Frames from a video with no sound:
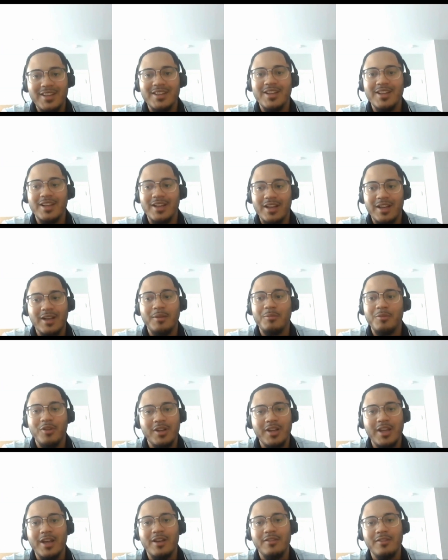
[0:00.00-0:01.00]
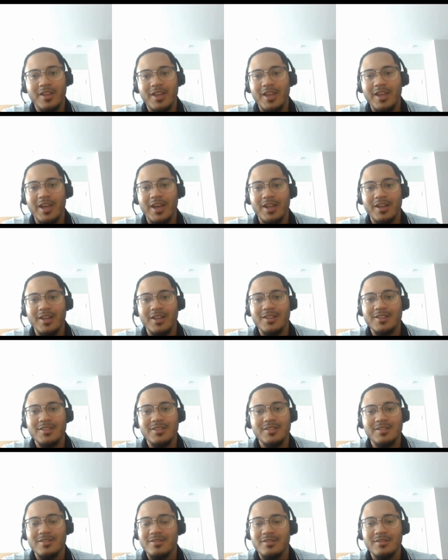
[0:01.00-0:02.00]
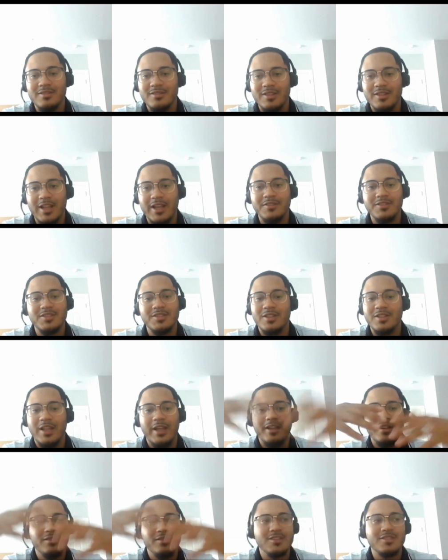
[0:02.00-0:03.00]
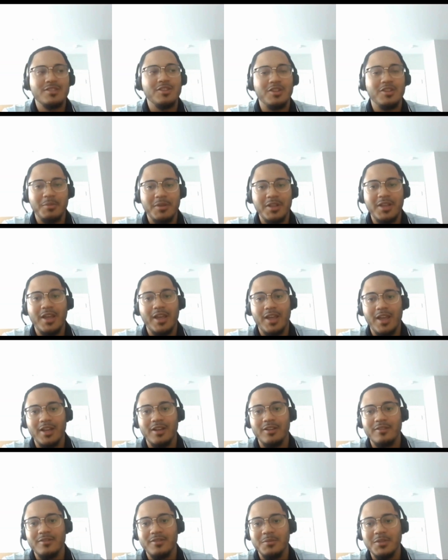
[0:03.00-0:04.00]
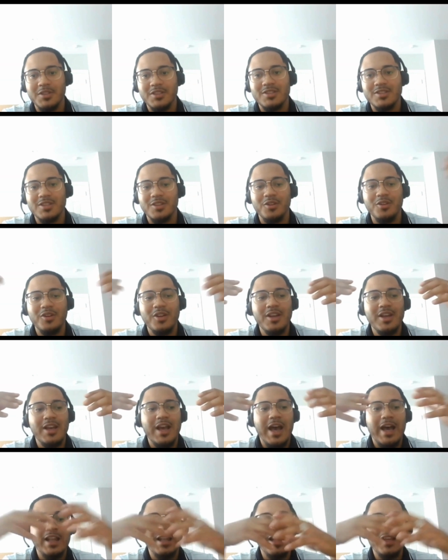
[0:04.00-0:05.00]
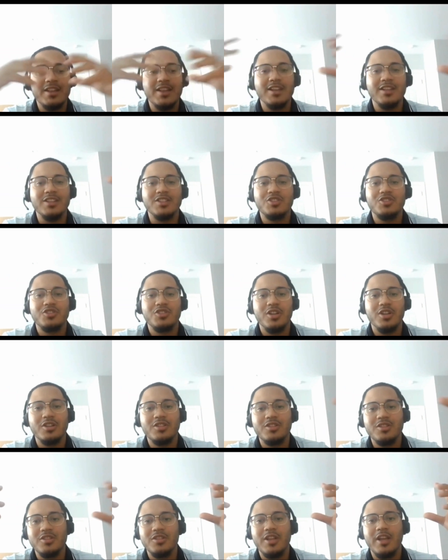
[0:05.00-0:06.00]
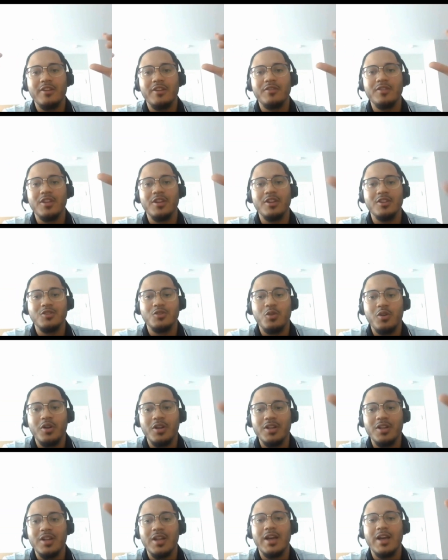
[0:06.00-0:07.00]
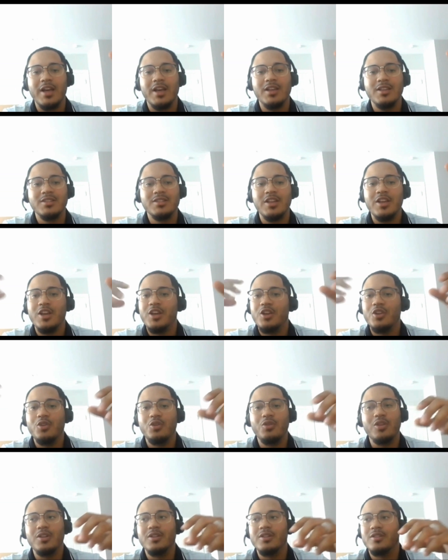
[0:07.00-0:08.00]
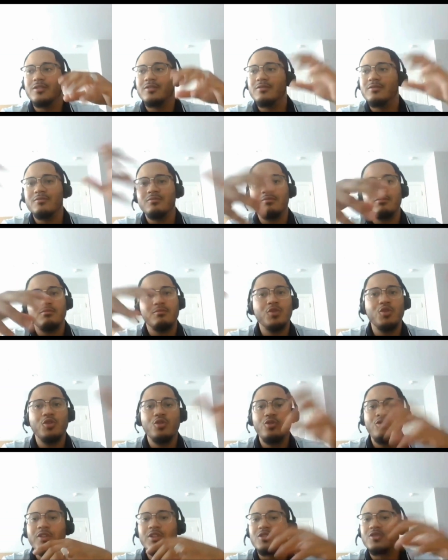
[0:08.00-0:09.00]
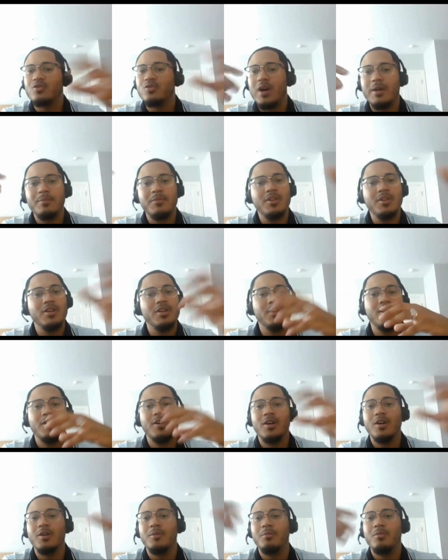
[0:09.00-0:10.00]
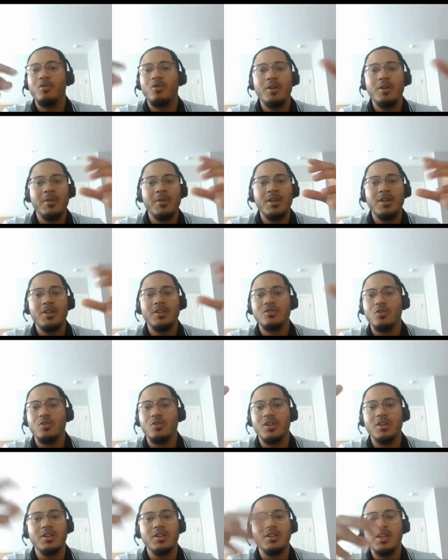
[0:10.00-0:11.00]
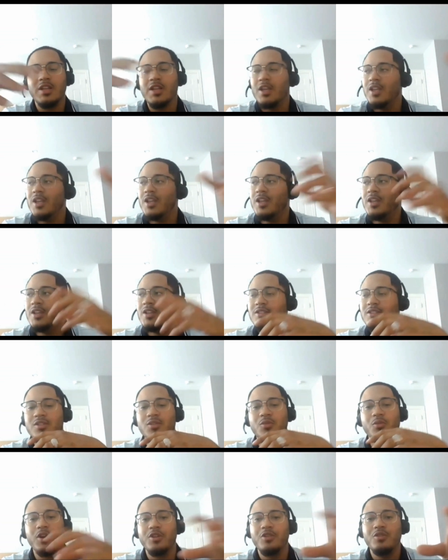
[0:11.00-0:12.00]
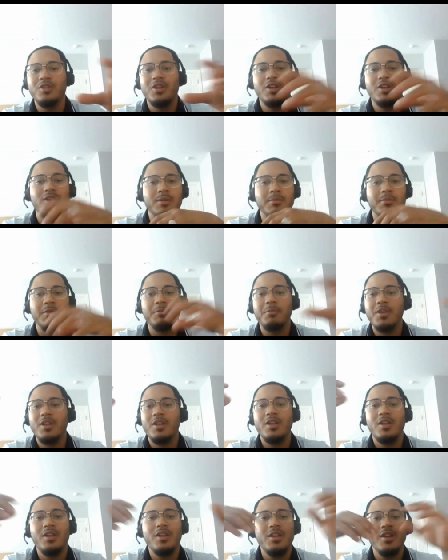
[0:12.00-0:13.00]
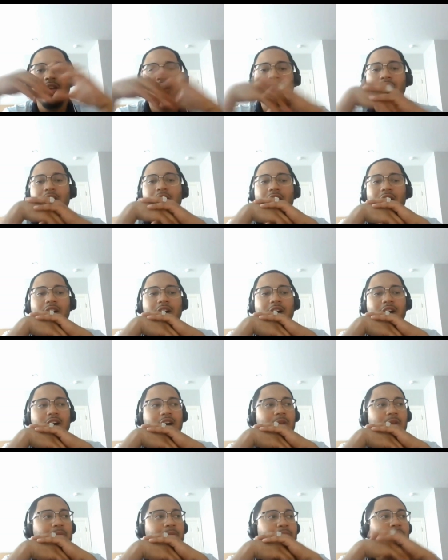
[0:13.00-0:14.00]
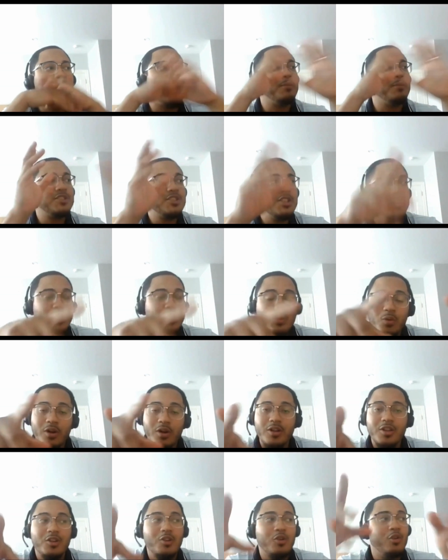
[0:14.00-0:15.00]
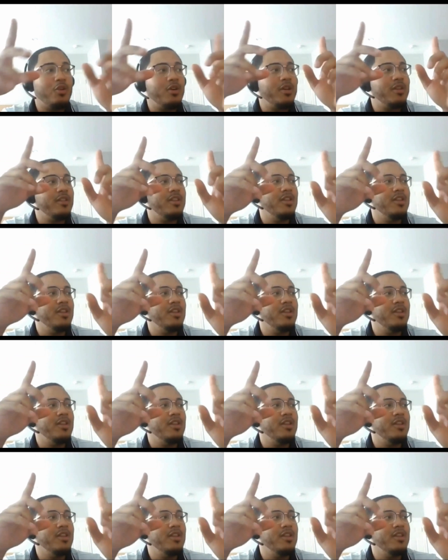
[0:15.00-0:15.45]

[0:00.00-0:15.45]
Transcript: if it's not organized, I'm going to have a chaotic like like it's going to be chaotic for me. So I like that it's structured, everything is organized. You can move and swap the appointments or the leads to where you need them to be.